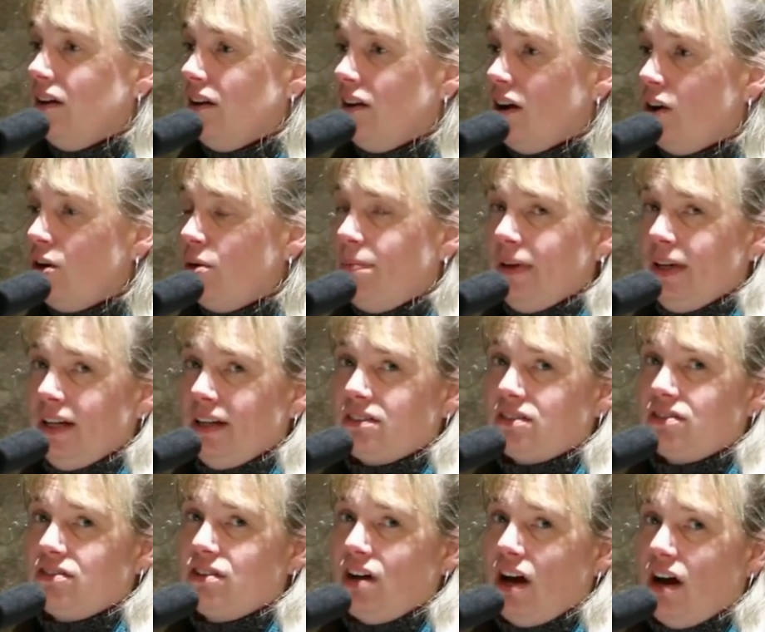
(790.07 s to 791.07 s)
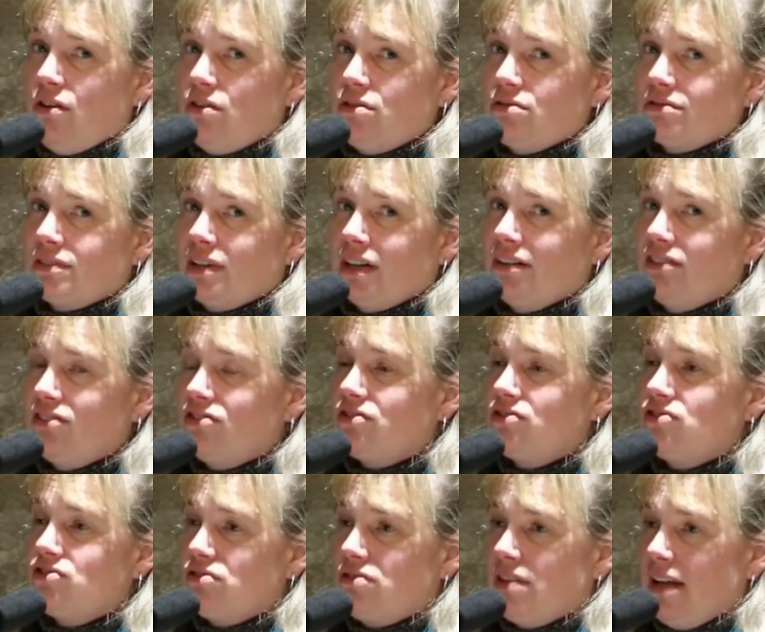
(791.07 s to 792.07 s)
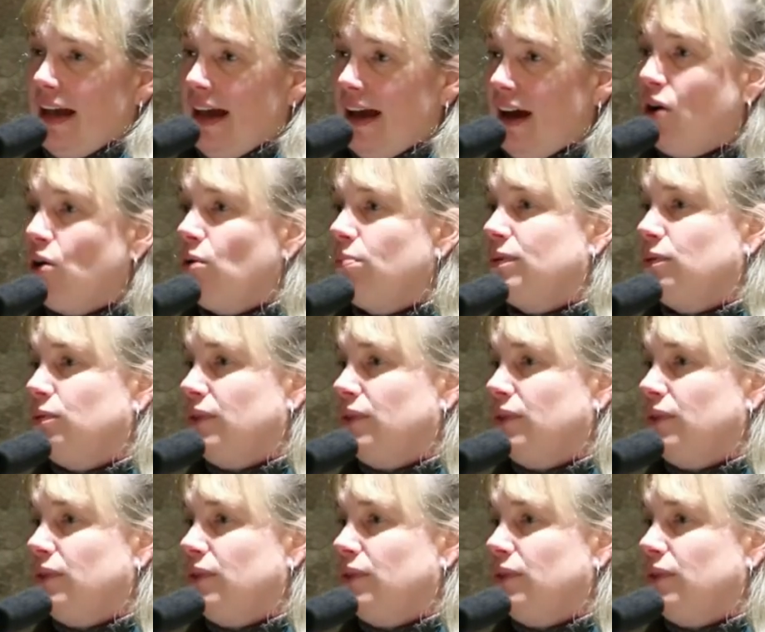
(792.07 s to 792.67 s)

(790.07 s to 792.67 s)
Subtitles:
Opiates don't help